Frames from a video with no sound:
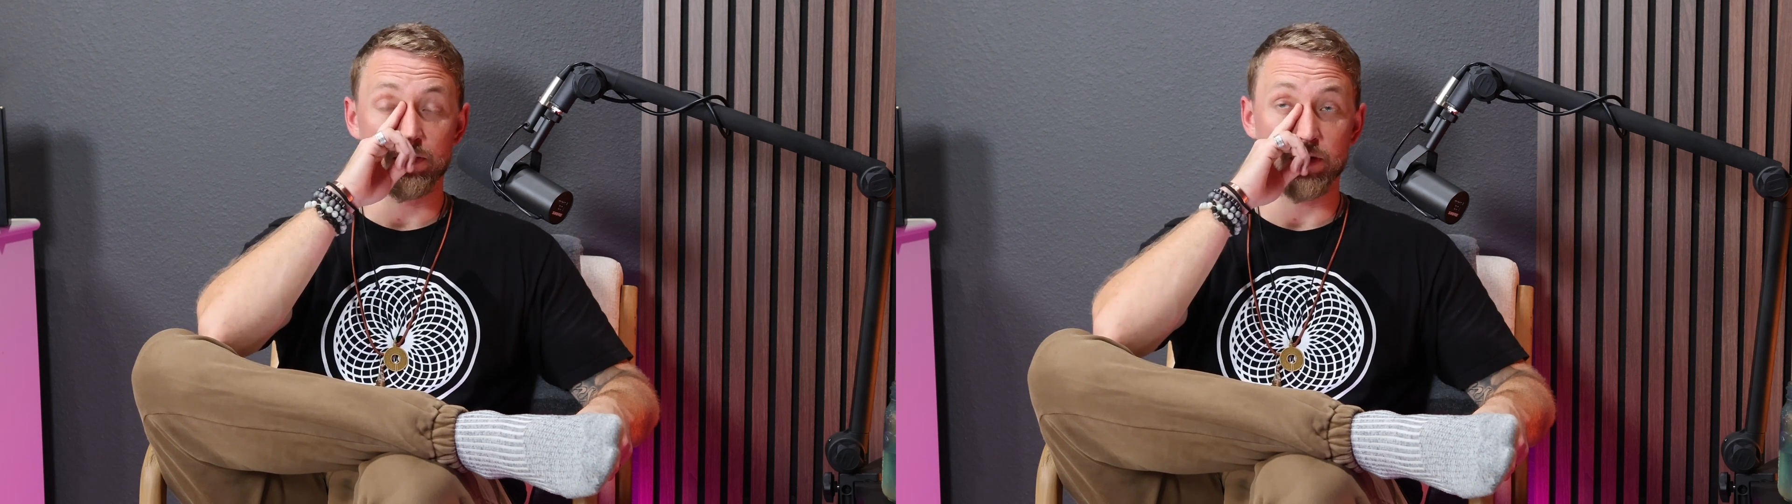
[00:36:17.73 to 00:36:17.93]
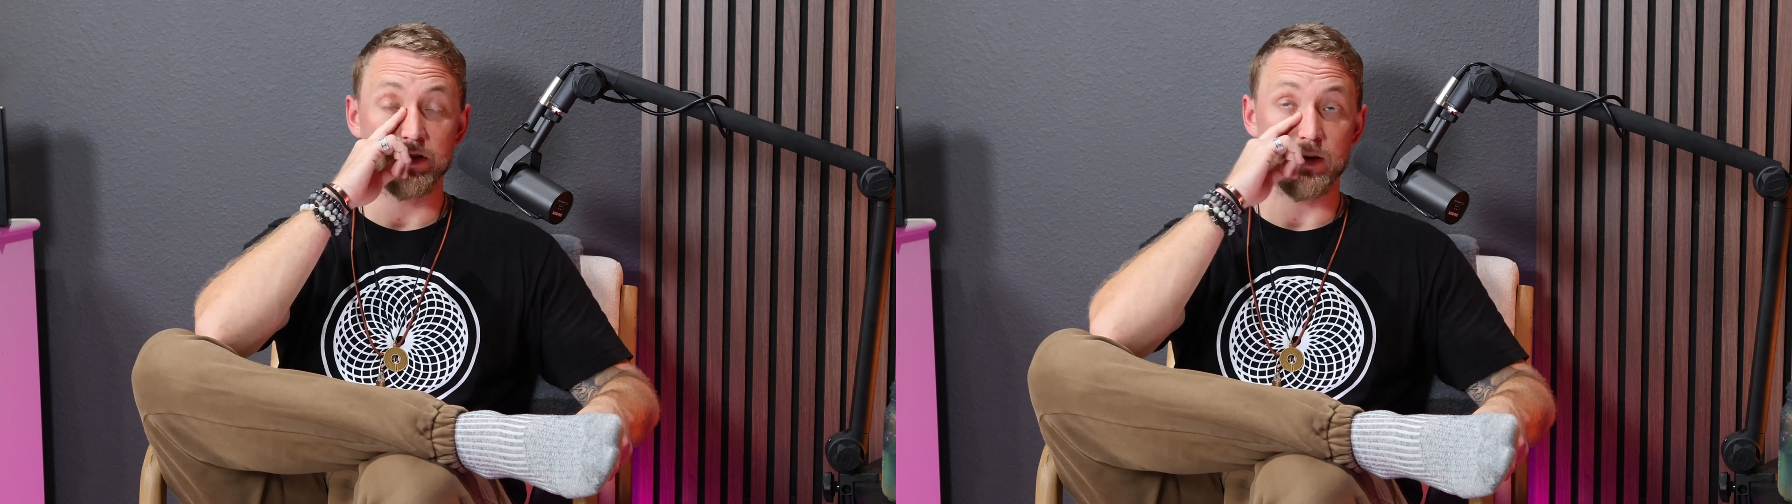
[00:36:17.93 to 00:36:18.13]

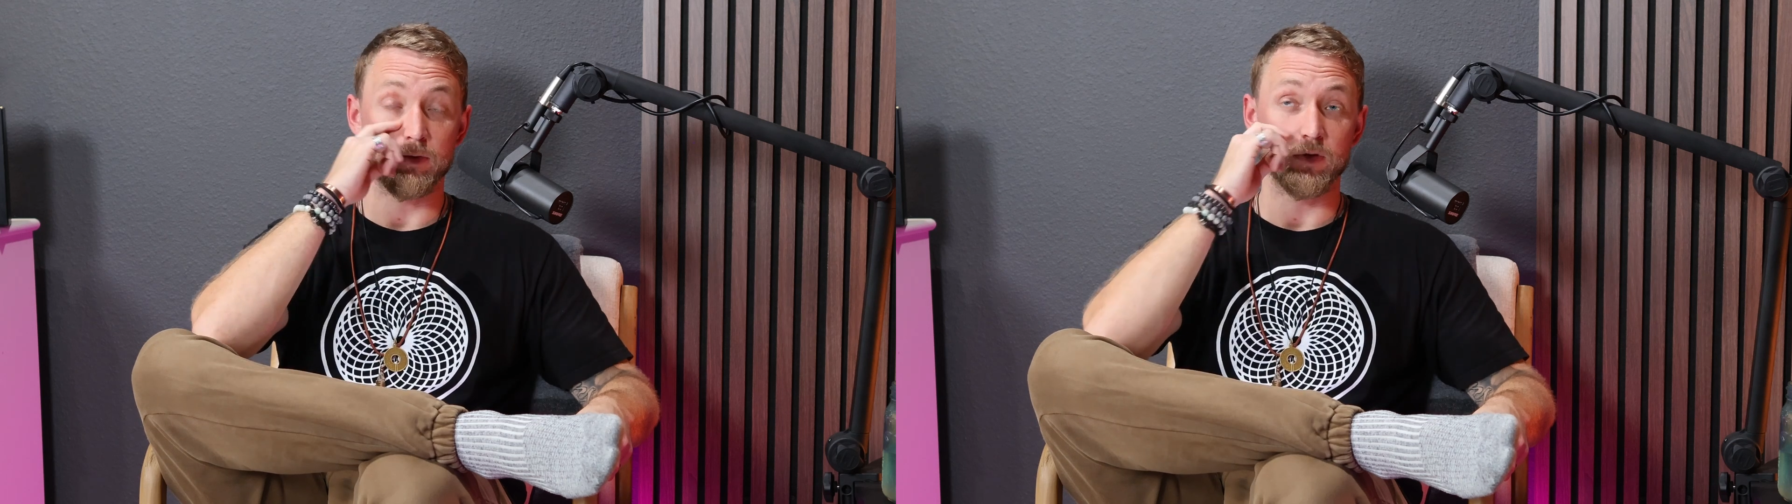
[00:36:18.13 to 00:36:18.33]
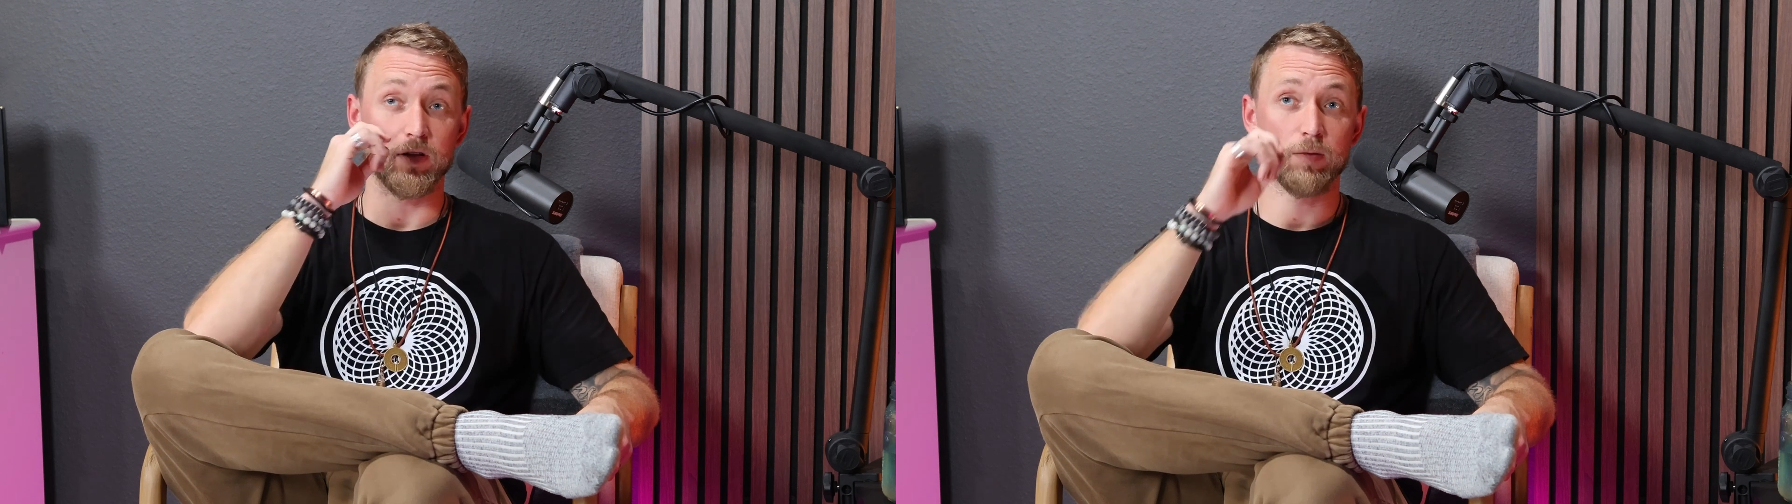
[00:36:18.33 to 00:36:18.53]
brings up a
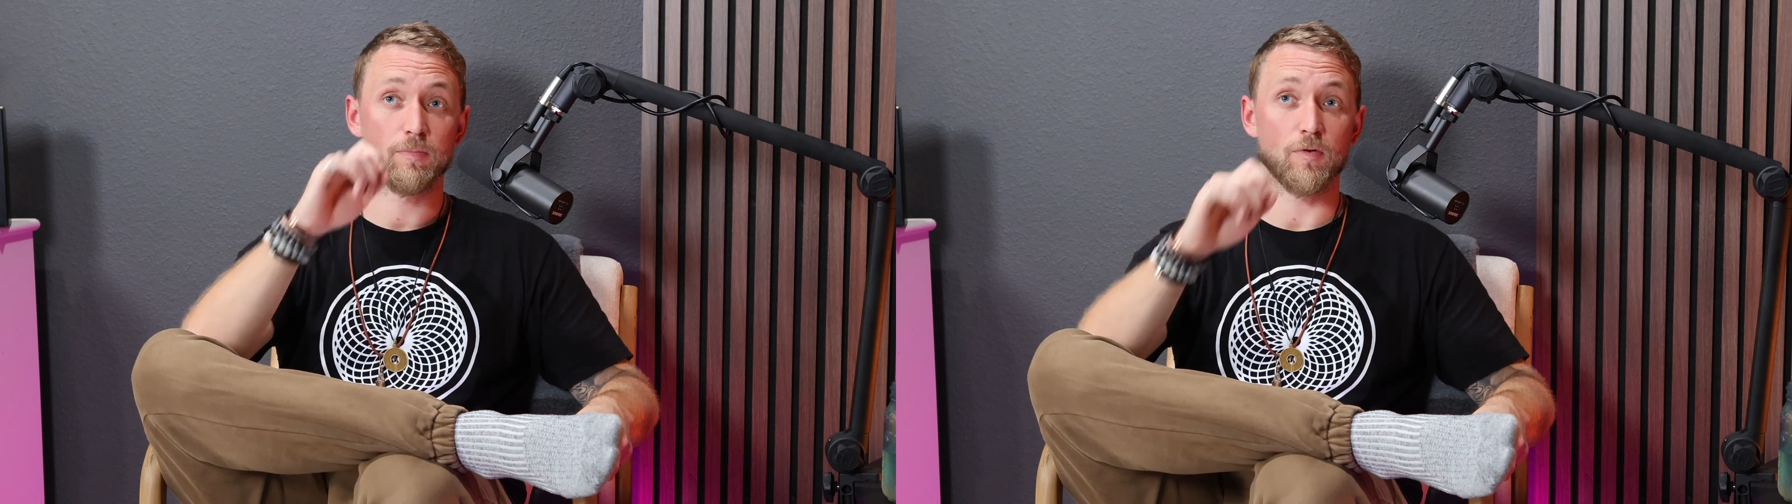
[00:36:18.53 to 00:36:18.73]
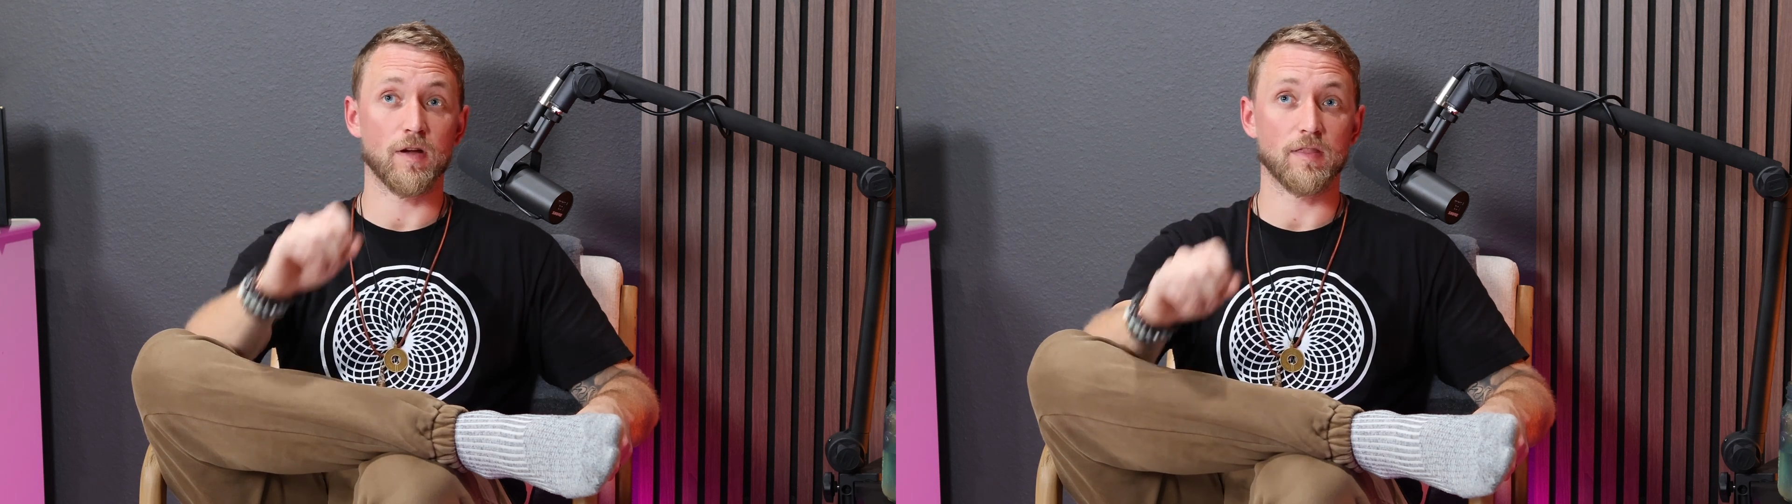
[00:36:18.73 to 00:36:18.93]
really
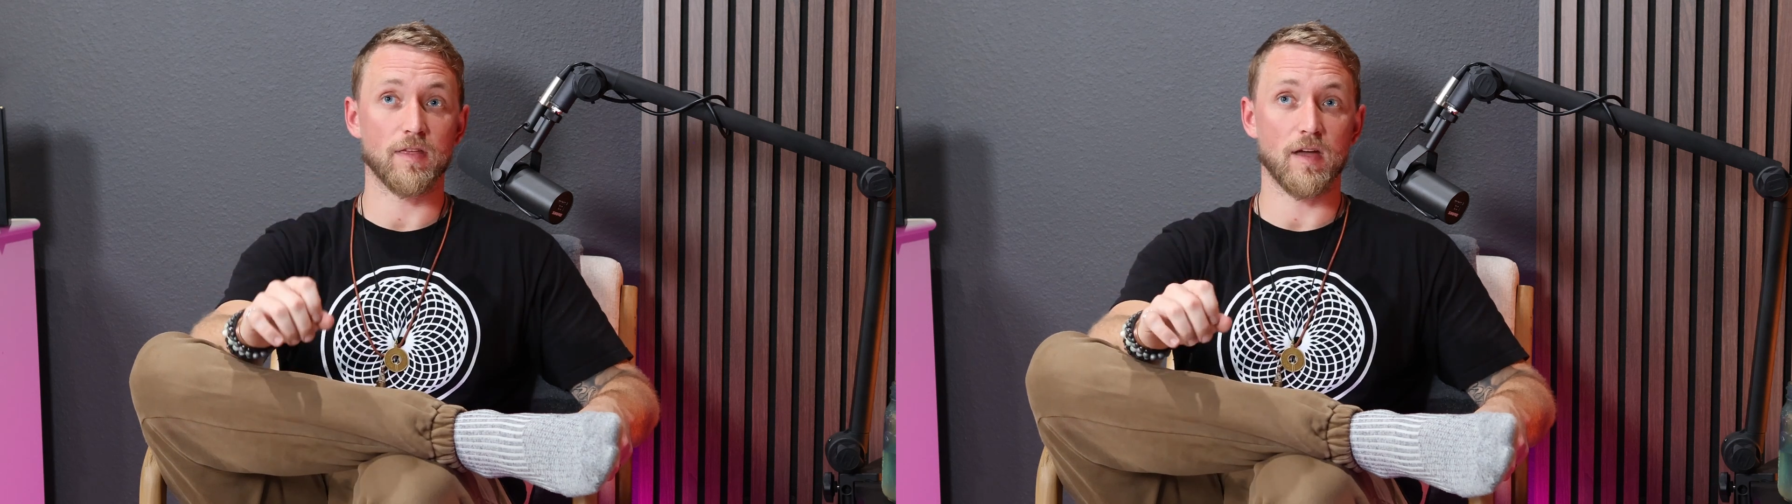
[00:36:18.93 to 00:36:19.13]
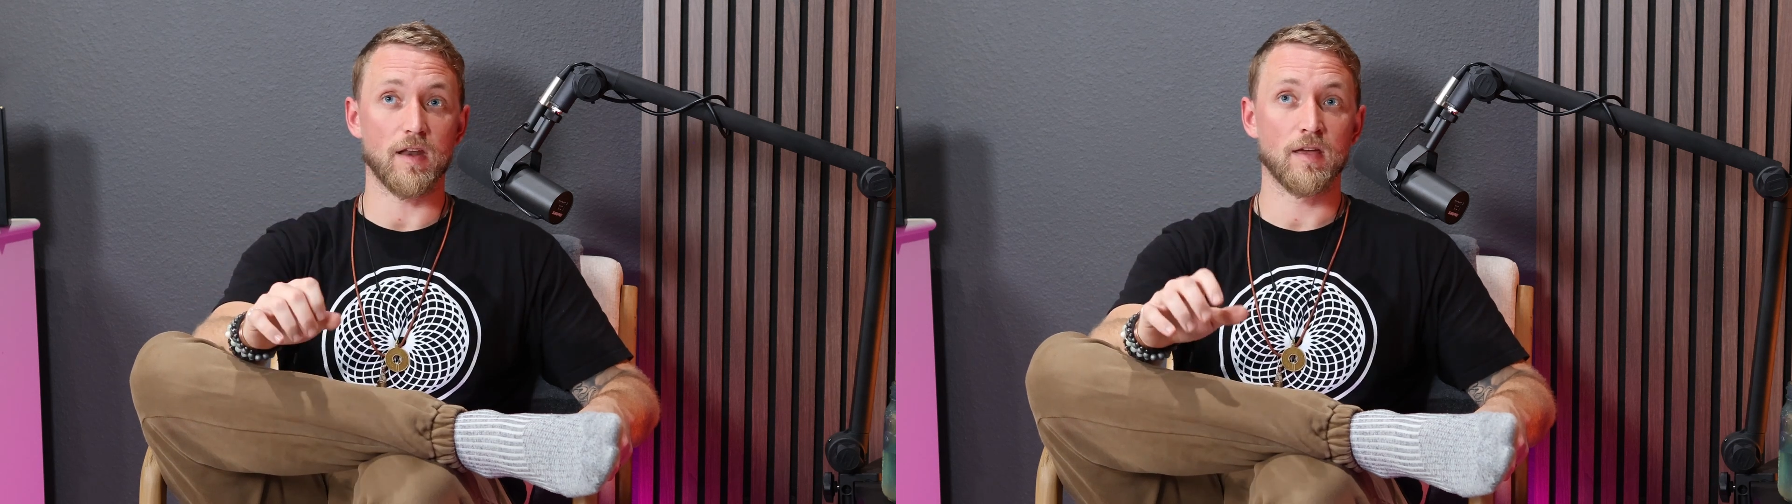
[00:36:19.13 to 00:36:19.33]
good point
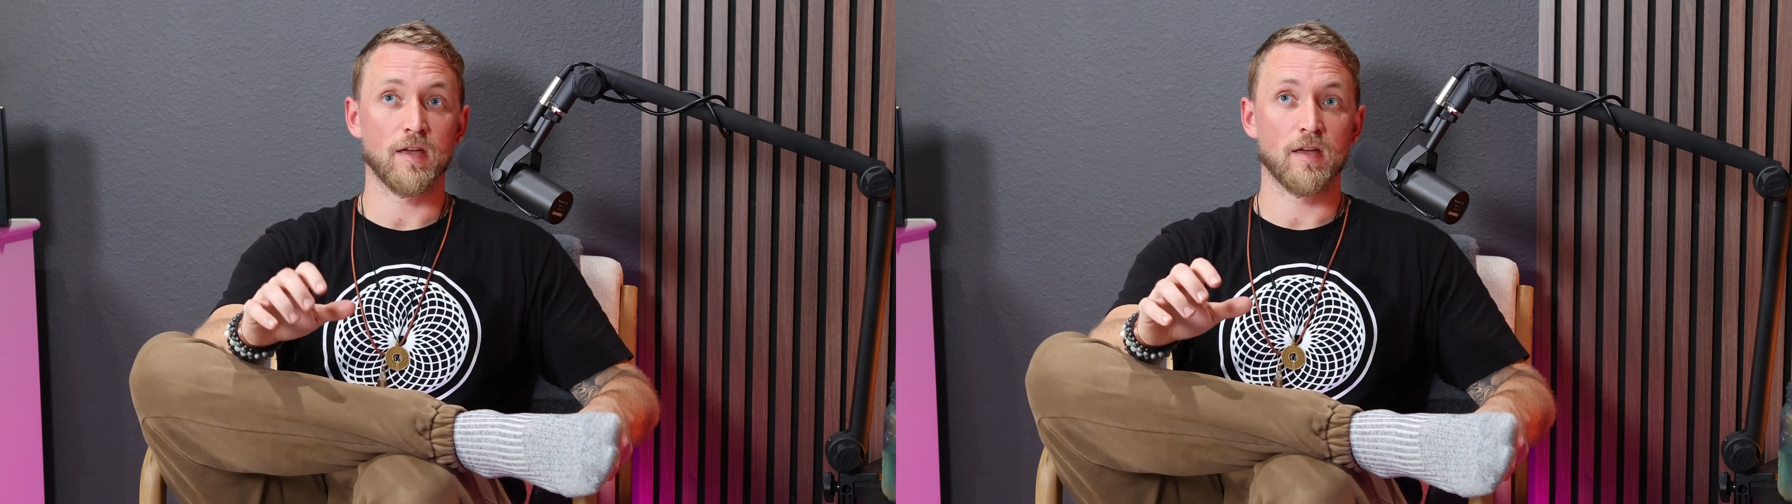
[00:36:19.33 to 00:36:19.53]
that